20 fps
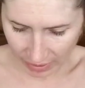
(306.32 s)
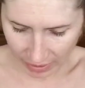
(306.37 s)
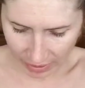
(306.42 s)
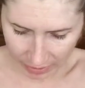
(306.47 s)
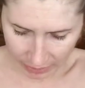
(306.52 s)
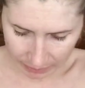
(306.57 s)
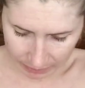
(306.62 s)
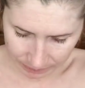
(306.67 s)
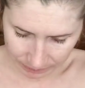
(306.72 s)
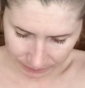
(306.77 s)

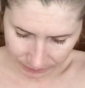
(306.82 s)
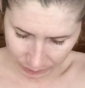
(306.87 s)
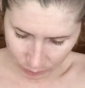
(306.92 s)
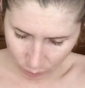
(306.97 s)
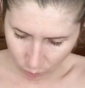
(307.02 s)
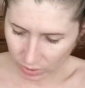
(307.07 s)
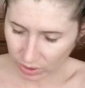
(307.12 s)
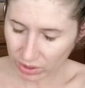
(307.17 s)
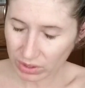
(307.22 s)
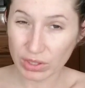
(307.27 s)
that.
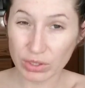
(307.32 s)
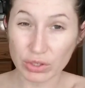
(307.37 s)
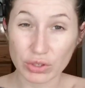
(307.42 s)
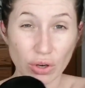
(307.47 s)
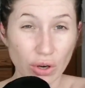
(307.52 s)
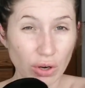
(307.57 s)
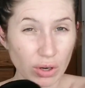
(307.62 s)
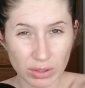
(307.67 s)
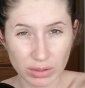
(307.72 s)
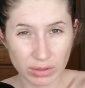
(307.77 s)
One of the
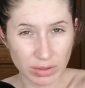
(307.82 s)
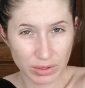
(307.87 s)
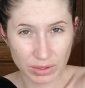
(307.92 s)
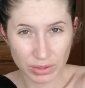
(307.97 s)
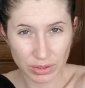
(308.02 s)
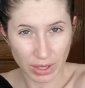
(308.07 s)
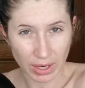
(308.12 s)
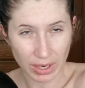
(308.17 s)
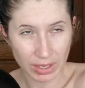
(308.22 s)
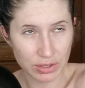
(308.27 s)
dogs
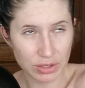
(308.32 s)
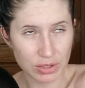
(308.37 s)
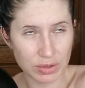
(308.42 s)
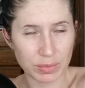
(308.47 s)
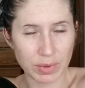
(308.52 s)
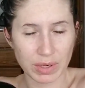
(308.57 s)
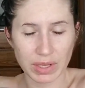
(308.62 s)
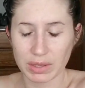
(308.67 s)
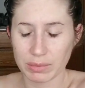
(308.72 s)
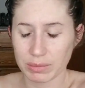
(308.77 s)
scratched
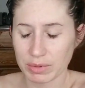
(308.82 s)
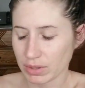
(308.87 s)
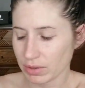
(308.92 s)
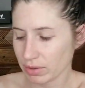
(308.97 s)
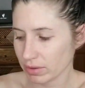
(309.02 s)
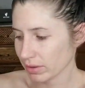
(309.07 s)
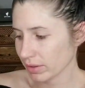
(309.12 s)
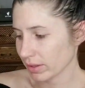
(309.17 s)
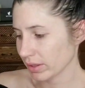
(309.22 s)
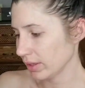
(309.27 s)
me in the middle
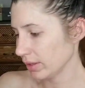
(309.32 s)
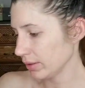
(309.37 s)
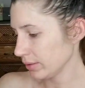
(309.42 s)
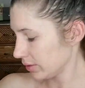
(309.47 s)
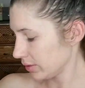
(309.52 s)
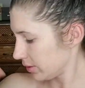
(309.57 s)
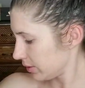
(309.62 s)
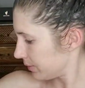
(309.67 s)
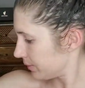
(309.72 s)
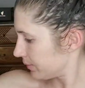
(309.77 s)
of the
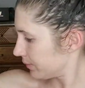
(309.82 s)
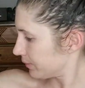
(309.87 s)
night.